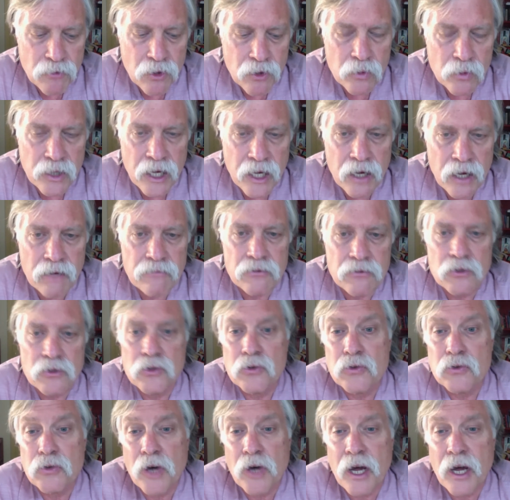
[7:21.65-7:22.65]
We have a
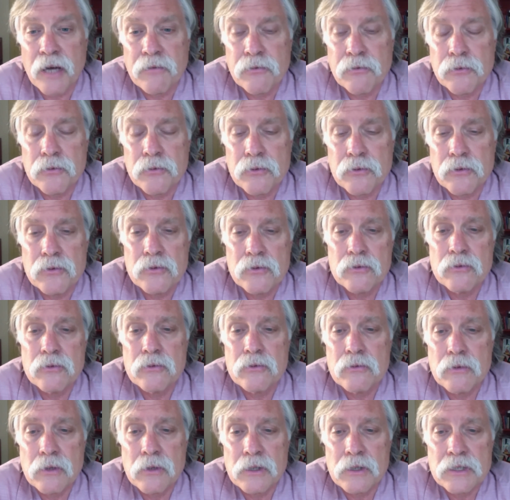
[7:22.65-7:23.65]
new
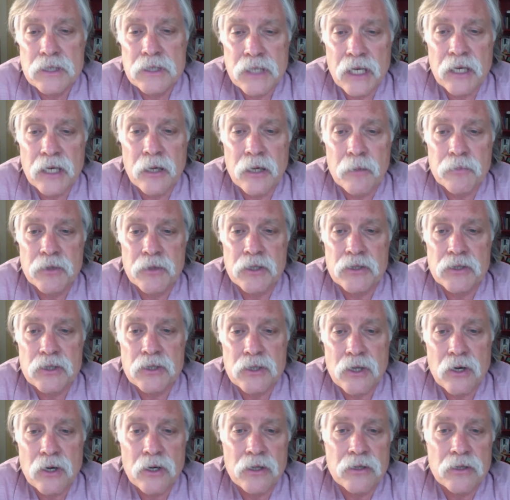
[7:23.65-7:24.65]
drive-through setup that
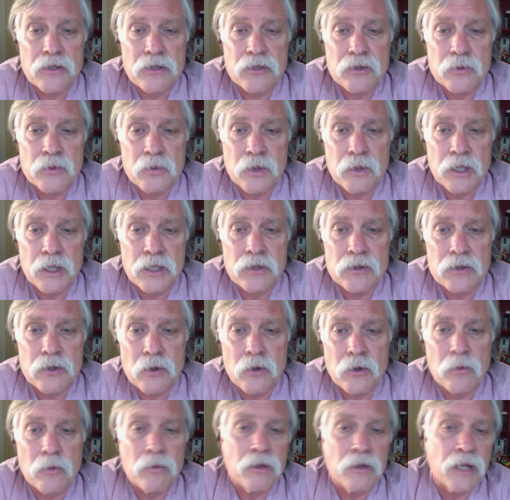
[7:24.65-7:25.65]
started this week.
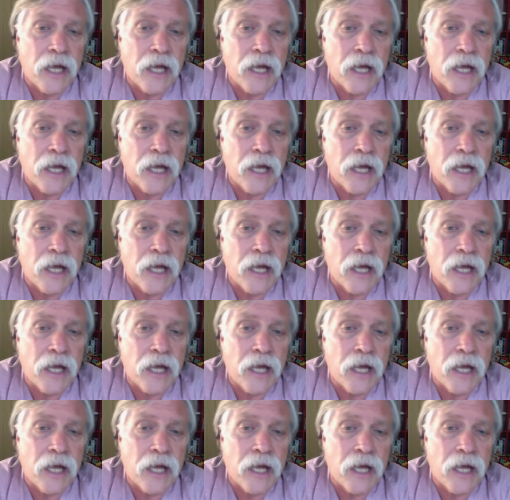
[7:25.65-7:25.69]
So